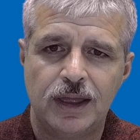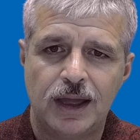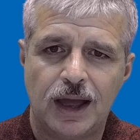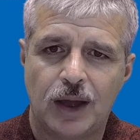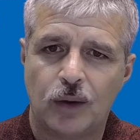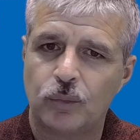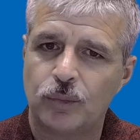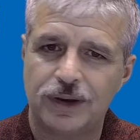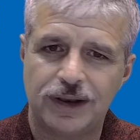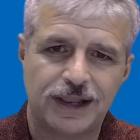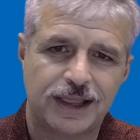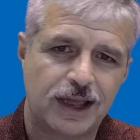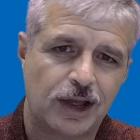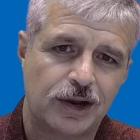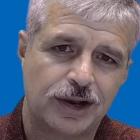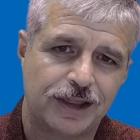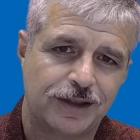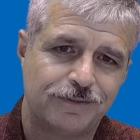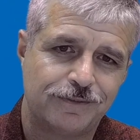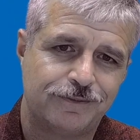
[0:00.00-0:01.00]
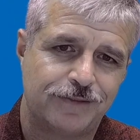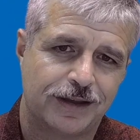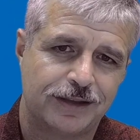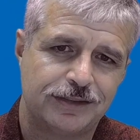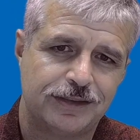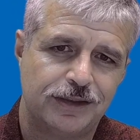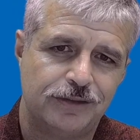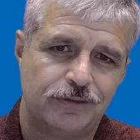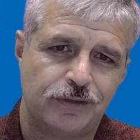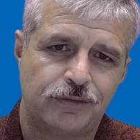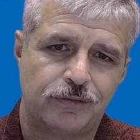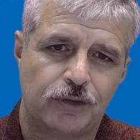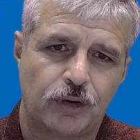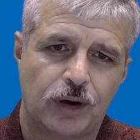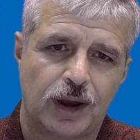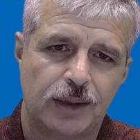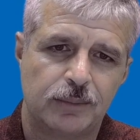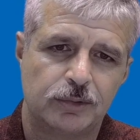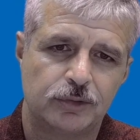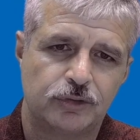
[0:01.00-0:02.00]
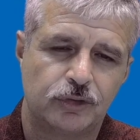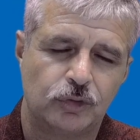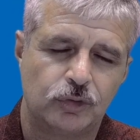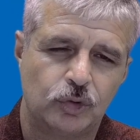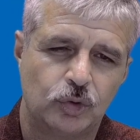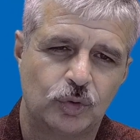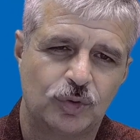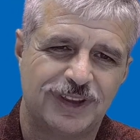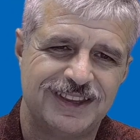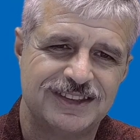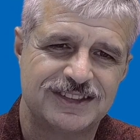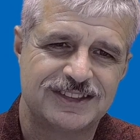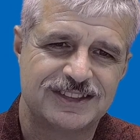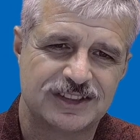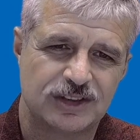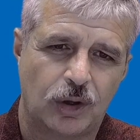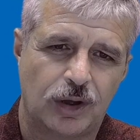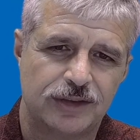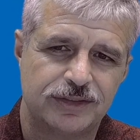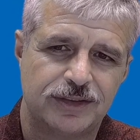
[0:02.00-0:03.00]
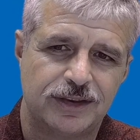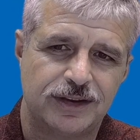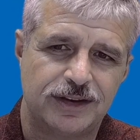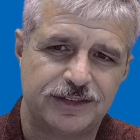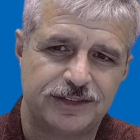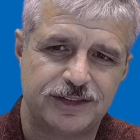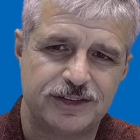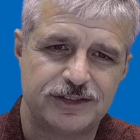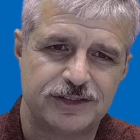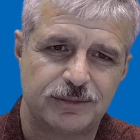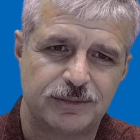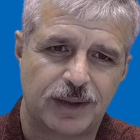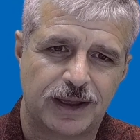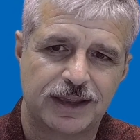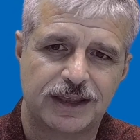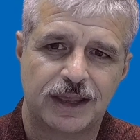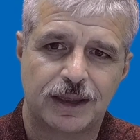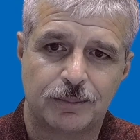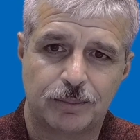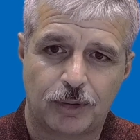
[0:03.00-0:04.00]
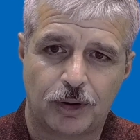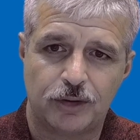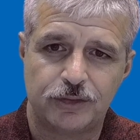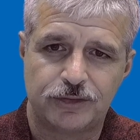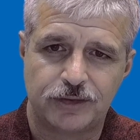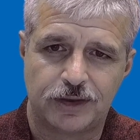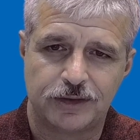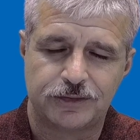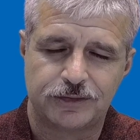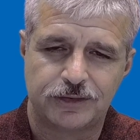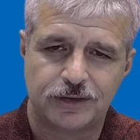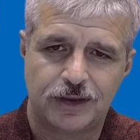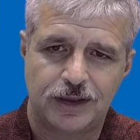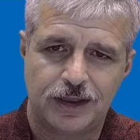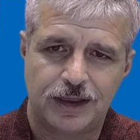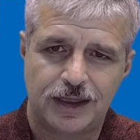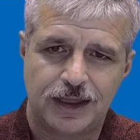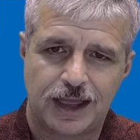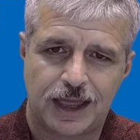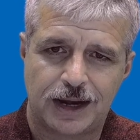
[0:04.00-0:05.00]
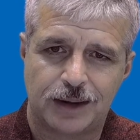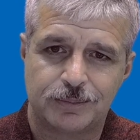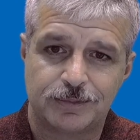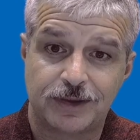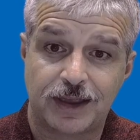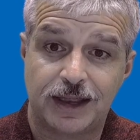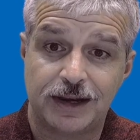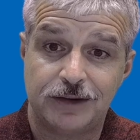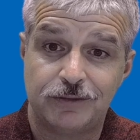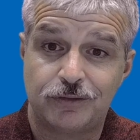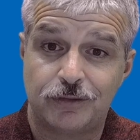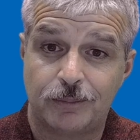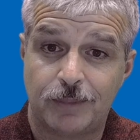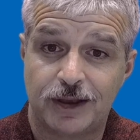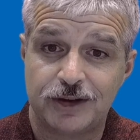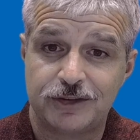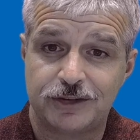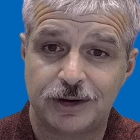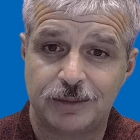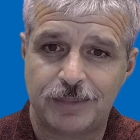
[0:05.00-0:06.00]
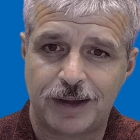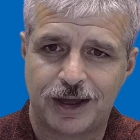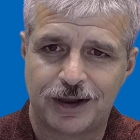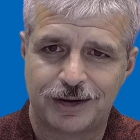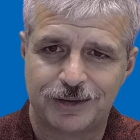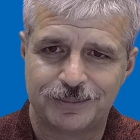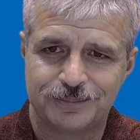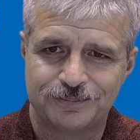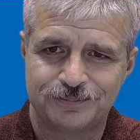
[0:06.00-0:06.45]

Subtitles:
are really only effective if you're able to look inside the decision-making process and obtain information about it.